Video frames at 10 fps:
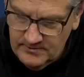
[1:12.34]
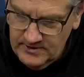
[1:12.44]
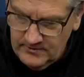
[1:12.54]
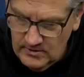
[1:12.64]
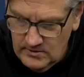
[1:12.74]
some
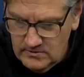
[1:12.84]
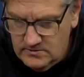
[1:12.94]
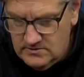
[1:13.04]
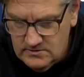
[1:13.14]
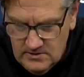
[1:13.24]
free
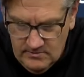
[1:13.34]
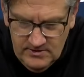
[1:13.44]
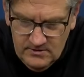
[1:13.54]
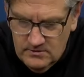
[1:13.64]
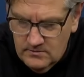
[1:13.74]
throws, a
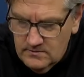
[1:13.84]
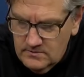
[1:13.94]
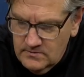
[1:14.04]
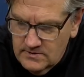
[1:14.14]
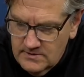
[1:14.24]
couple
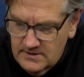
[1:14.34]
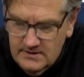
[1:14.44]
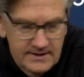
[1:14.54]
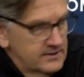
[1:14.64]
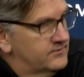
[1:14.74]
turnovers. Wasn't the
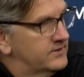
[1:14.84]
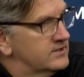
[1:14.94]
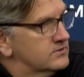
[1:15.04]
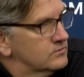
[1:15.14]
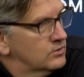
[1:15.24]
cleanest
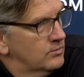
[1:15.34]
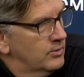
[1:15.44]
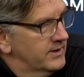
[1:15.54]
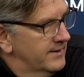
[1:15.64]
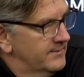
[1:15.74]
finish in the world,
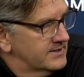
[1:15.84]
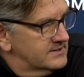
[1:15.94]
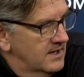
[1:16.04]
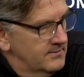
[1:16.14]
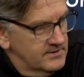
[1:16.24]
but we got big
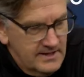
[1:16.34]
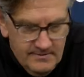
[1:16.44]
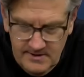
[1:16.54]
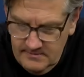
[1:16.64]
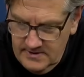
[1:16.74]
stops and
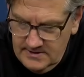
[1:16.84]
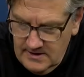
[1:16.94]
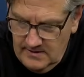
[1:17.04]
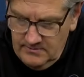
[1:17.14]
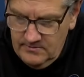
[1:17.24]
kept getting big
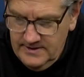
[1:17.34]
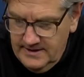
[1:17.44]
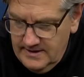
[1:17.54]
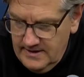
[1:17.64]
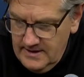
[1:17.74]
stops when we
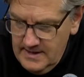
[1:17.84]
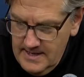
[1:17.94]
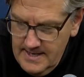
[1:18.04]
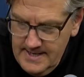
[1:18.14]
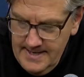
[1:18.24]
needed it.
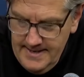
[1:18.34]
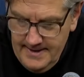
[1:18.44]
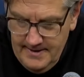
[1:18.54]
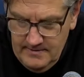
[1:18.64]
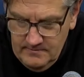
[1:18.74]

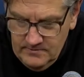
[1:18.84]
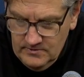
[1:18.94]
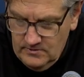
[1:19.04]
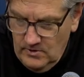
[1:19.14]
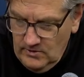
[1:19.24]

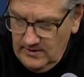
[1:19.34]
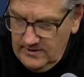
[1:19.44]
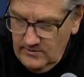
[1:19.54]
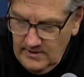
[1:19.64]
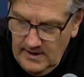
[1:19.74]
So all
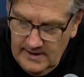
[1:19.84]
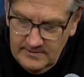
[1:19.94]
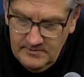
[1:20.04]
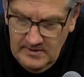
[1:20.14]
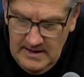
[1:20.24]
credit to our
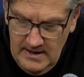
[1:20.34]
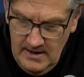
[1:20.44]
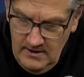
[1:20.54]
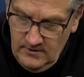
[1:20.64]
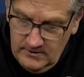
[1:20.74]
guys.
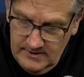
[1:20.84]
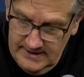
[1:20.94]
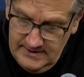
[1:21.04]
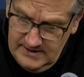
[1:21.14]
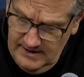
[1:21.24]
Thought the
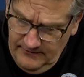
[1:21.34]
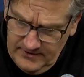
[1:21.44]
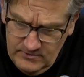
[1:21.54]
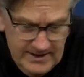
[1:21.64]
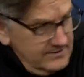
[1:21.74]

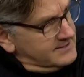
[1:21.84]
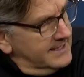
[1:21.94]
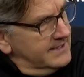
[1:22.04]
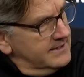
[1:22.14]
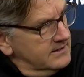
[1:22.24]
defense was
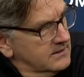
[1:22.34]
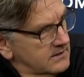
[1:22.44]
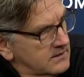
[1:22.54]
outstanding,